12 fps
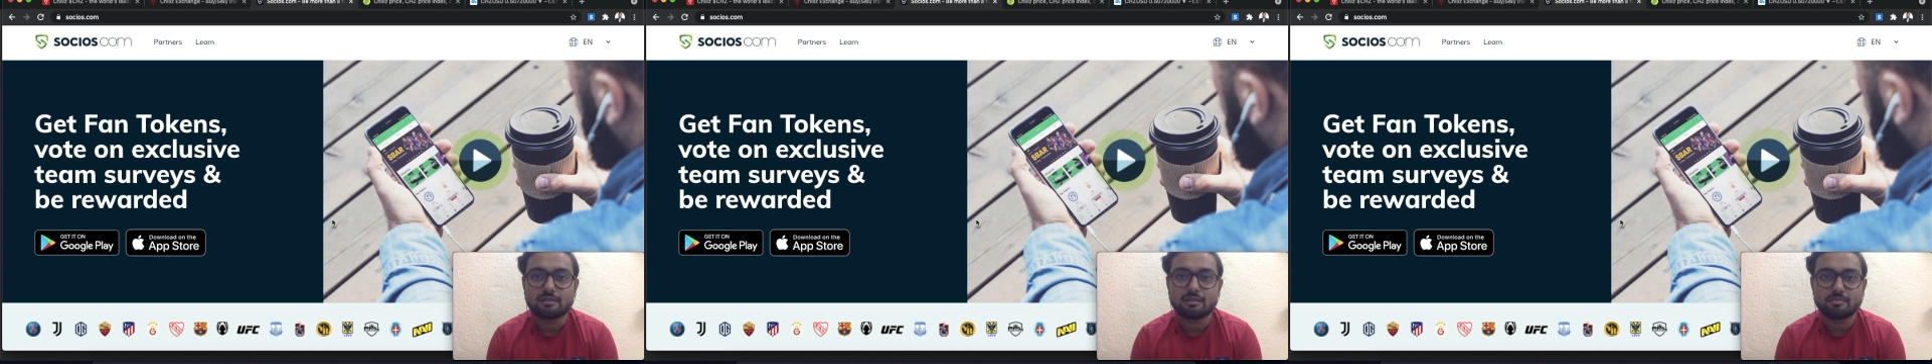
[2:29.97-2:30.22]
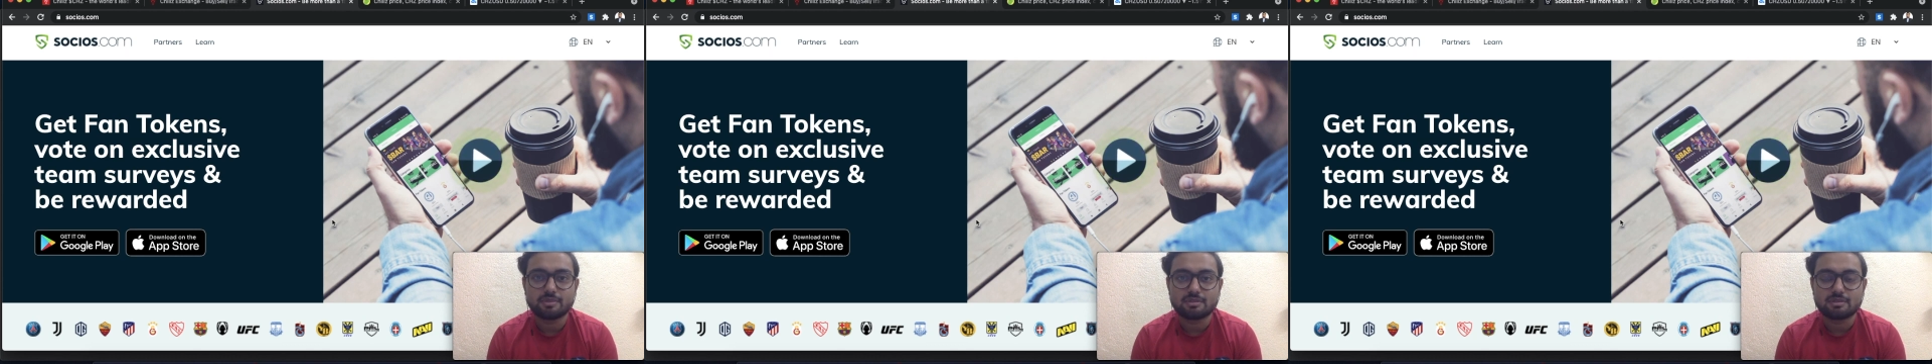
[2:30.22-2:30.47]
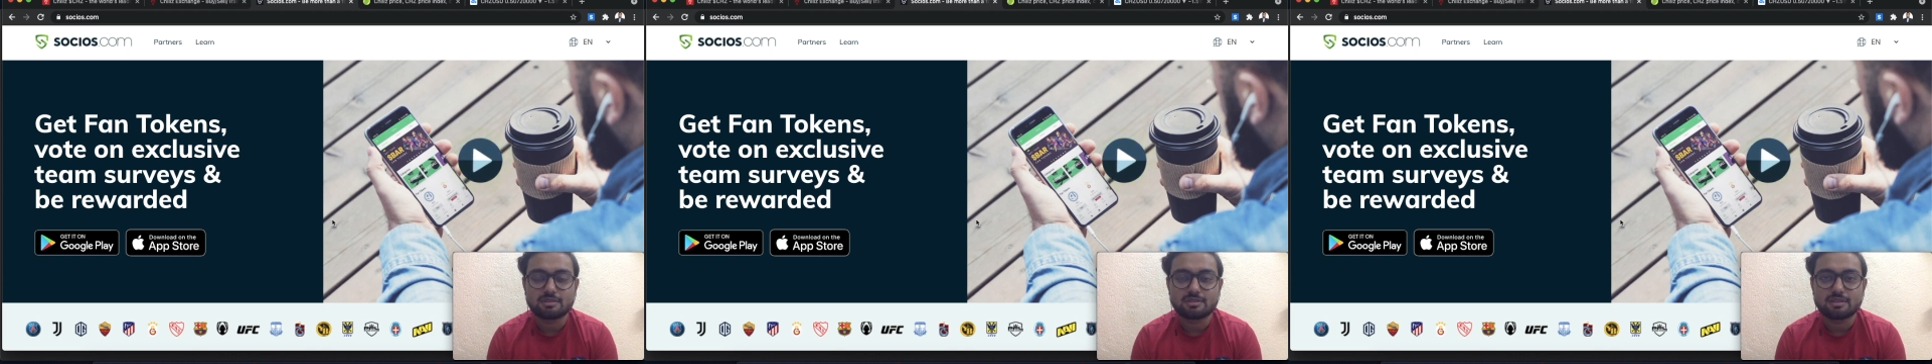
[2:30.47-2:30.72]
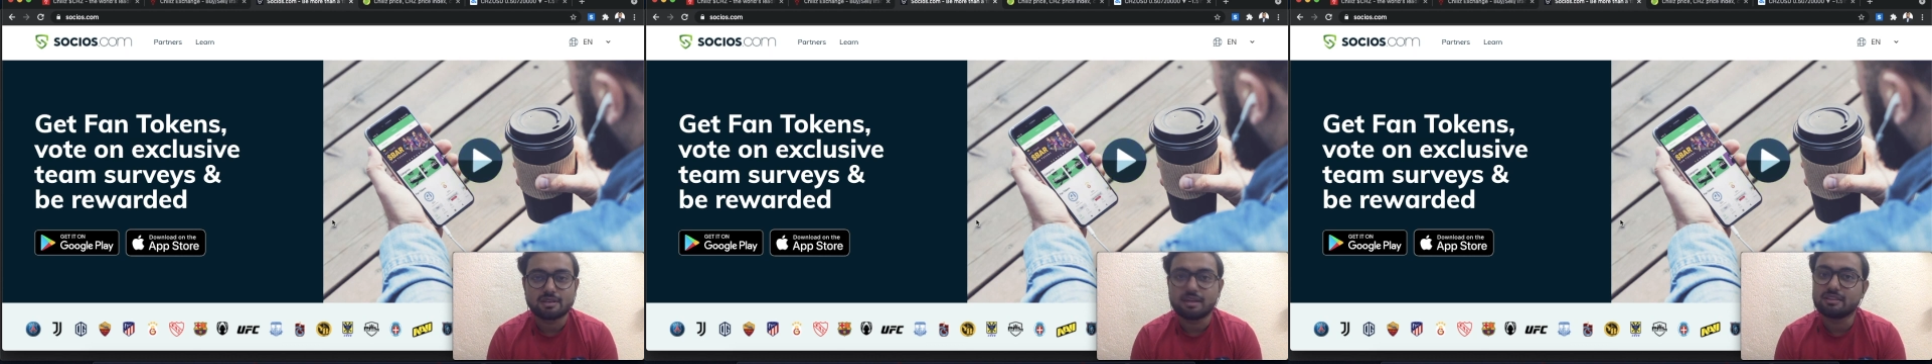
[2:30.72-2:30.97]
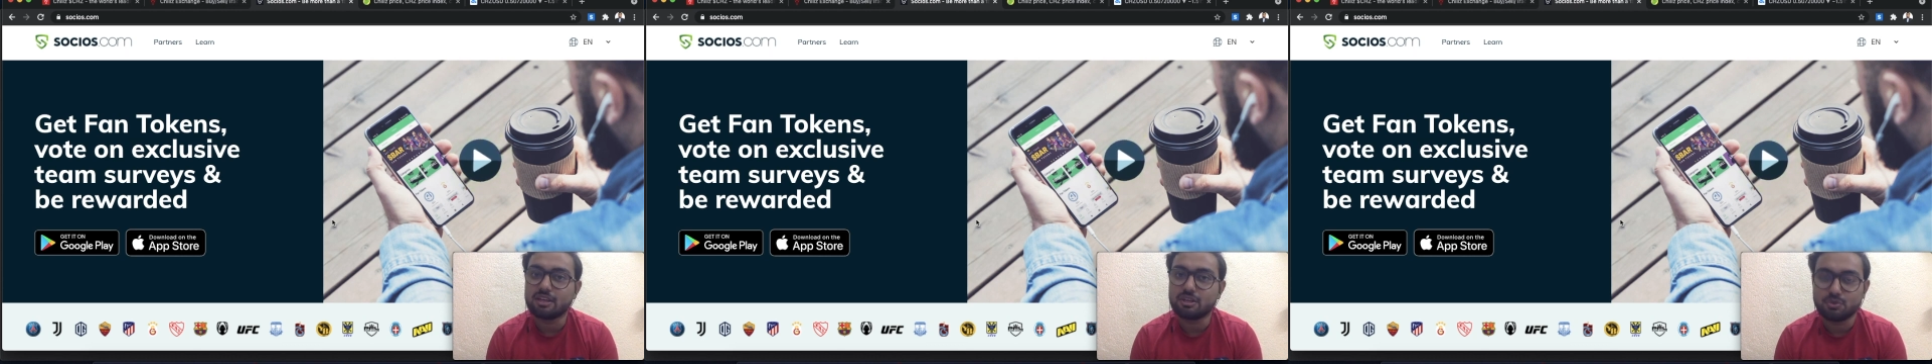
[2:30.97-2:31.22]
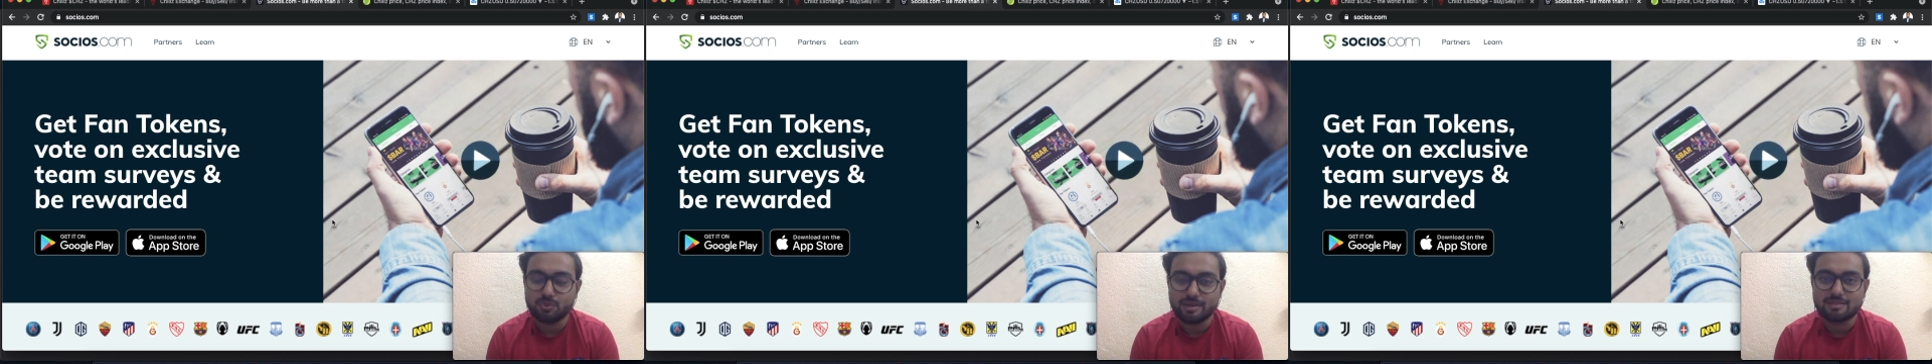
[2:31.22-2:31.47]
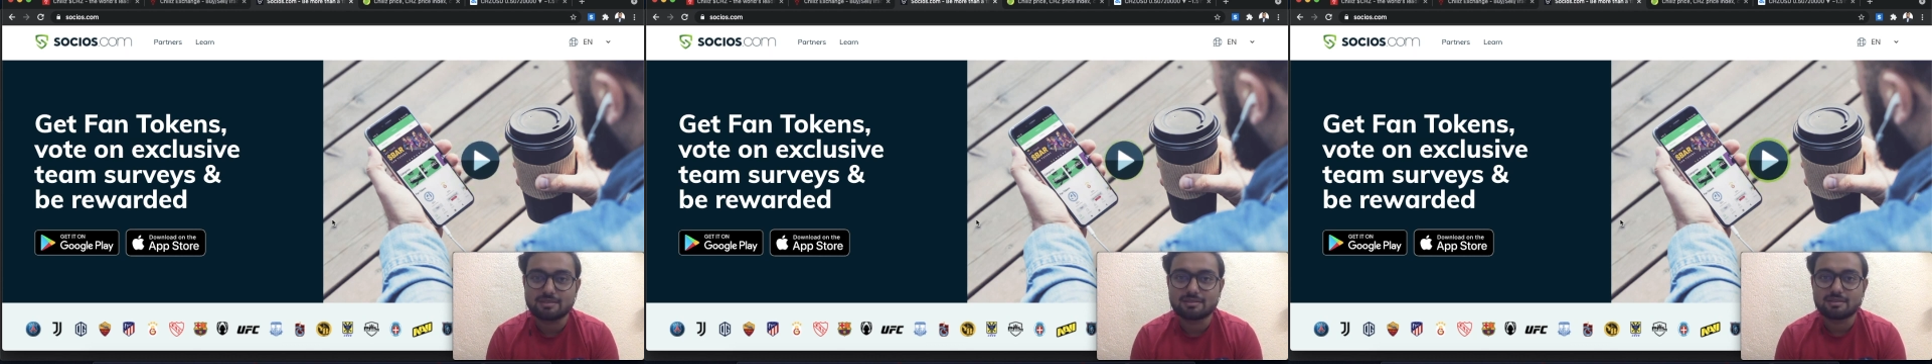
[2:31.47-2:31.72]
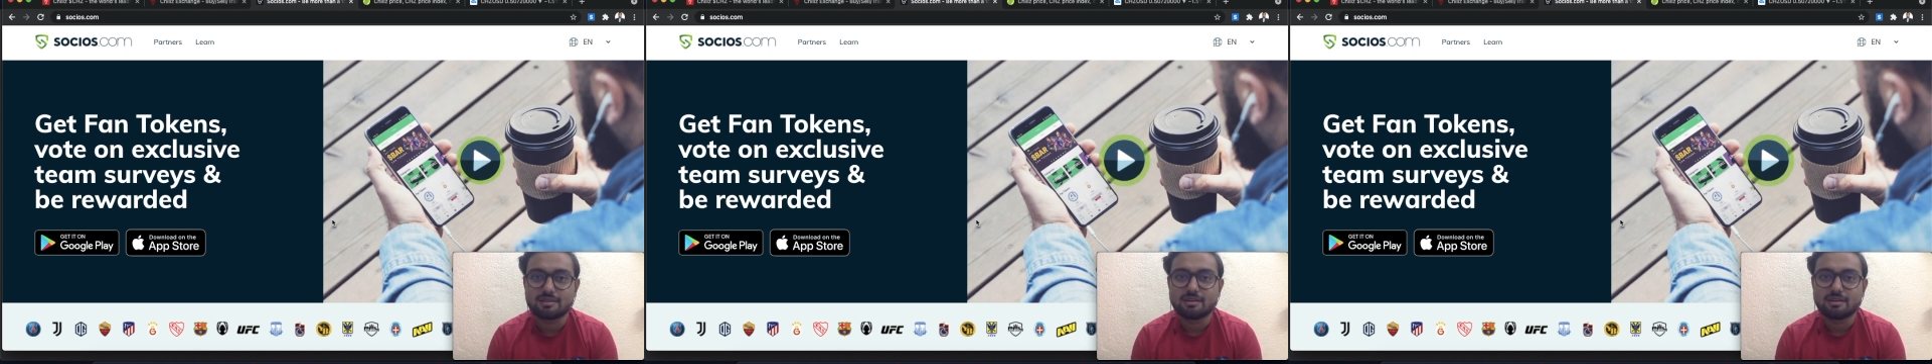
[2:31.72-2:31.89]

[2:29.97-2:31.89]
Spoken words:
their business in the US.